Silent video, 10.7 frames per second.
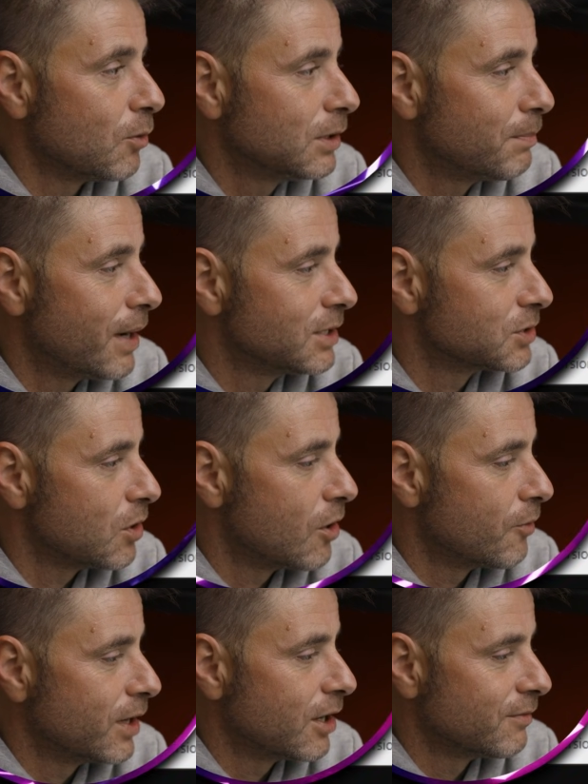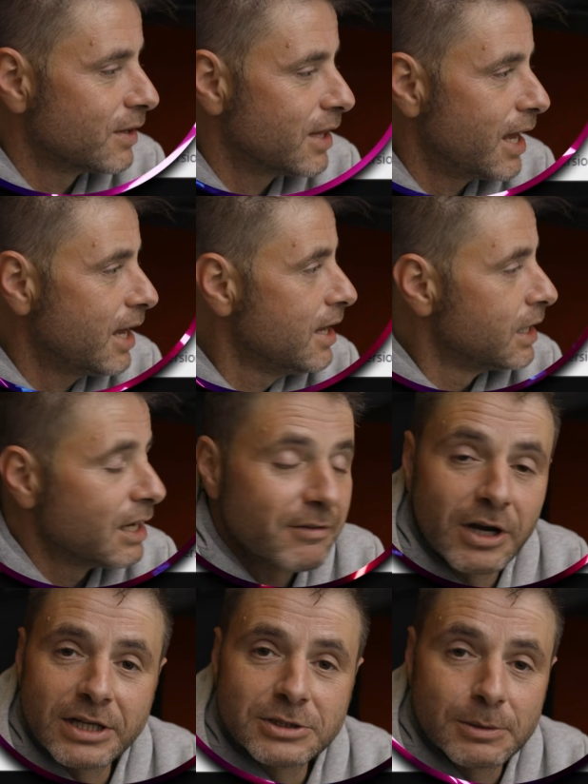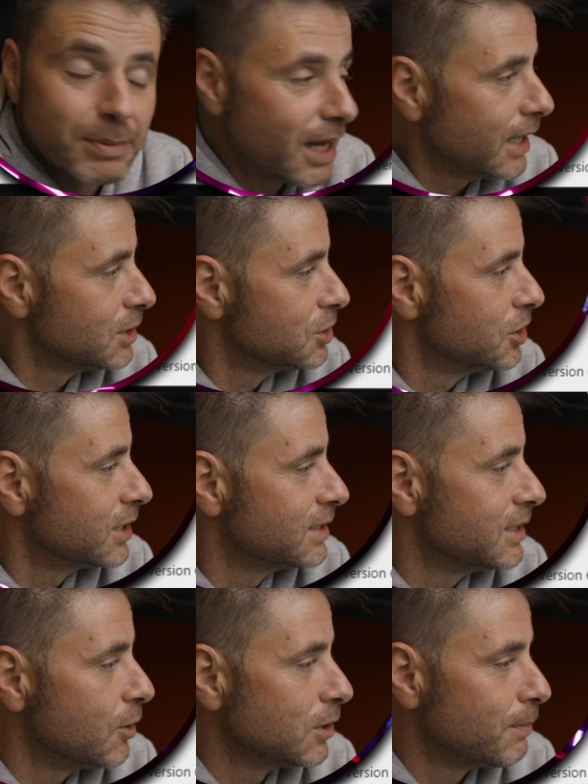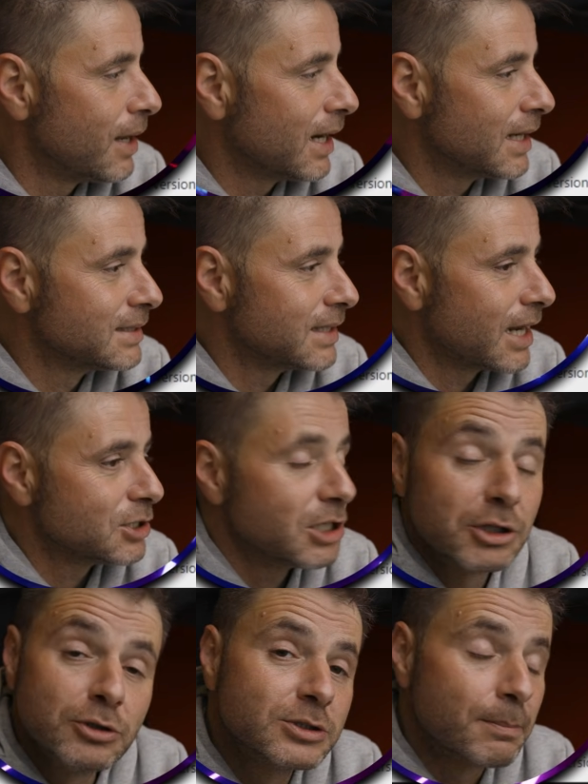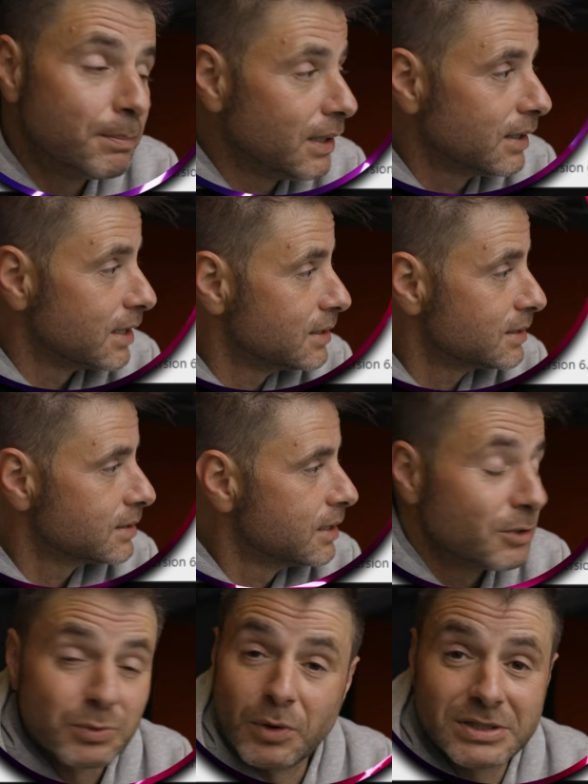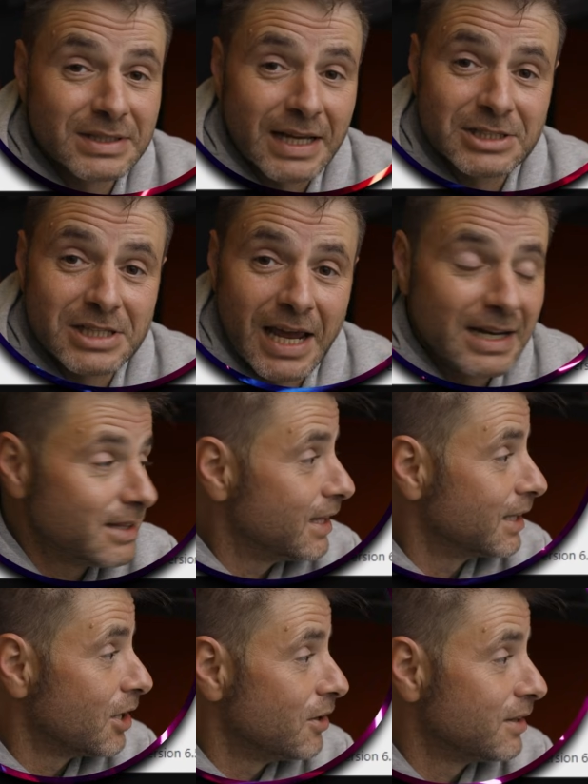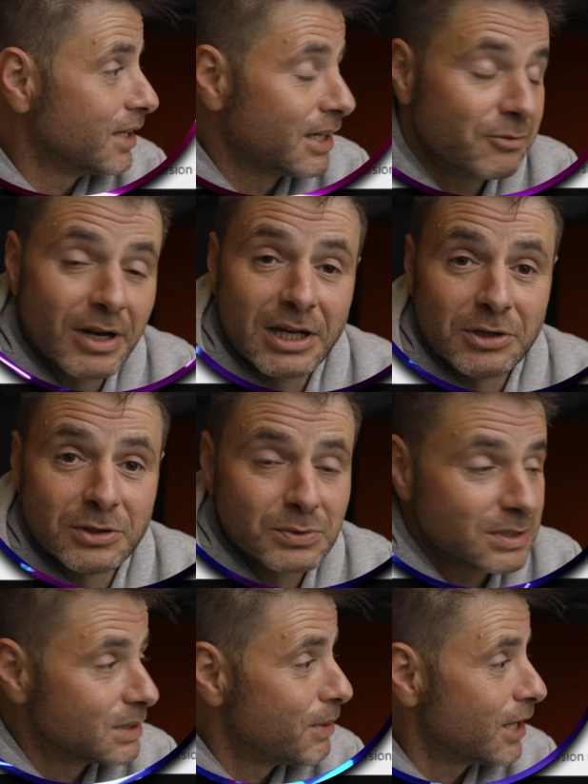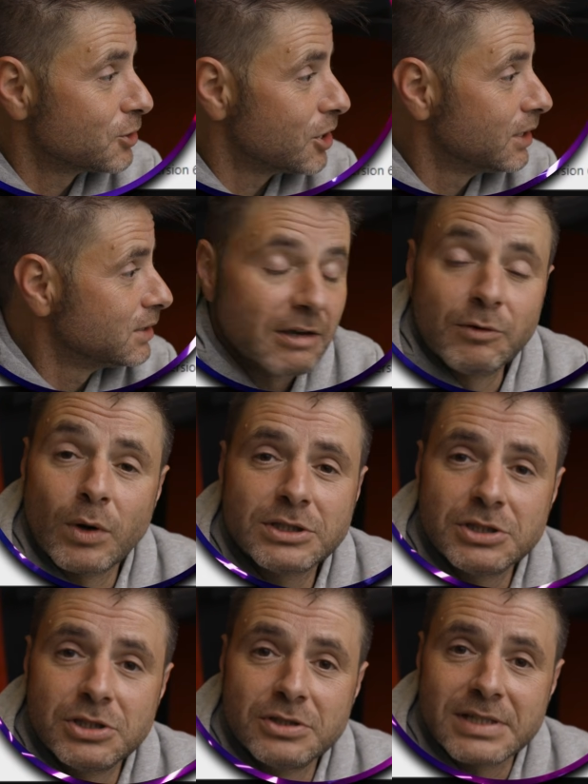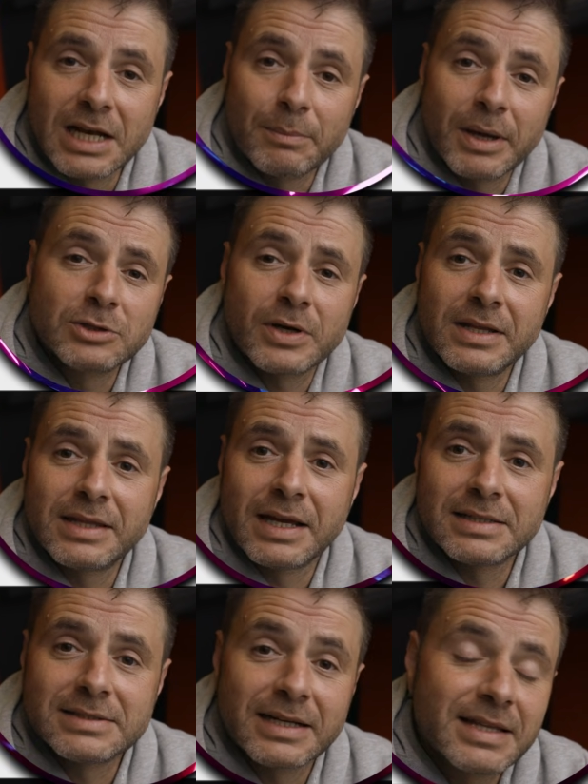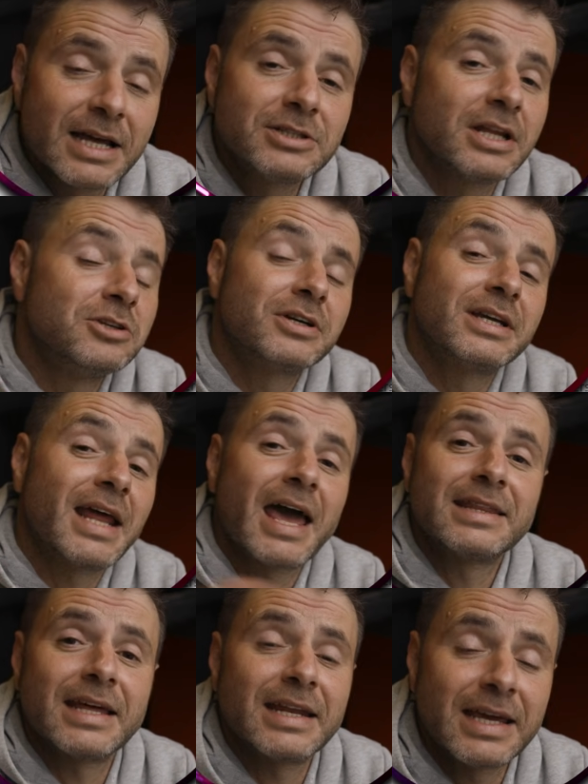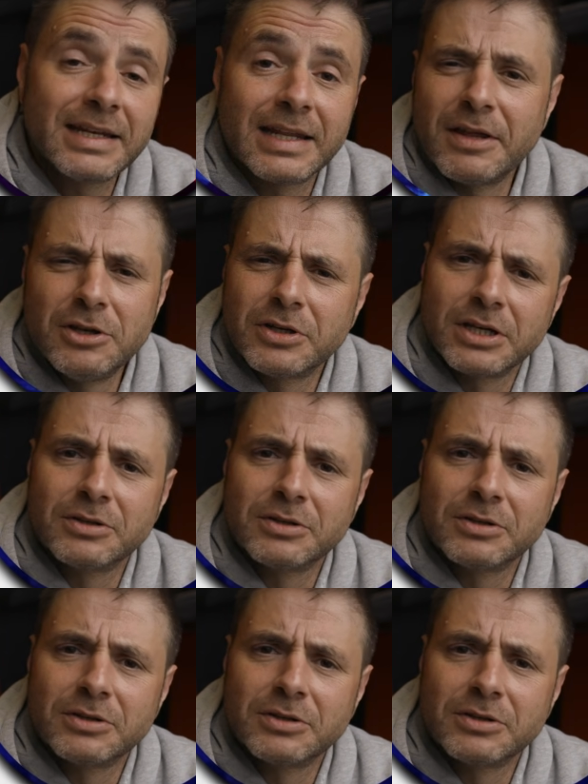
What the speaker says: that all the pages are already over there. If I go into plugins, you can see all the plugins that actually used to build this, which wasn't actually anything. The only thing that really used was Spectra. If you want to use Elementor or anything else like that, then you can add that in, and then you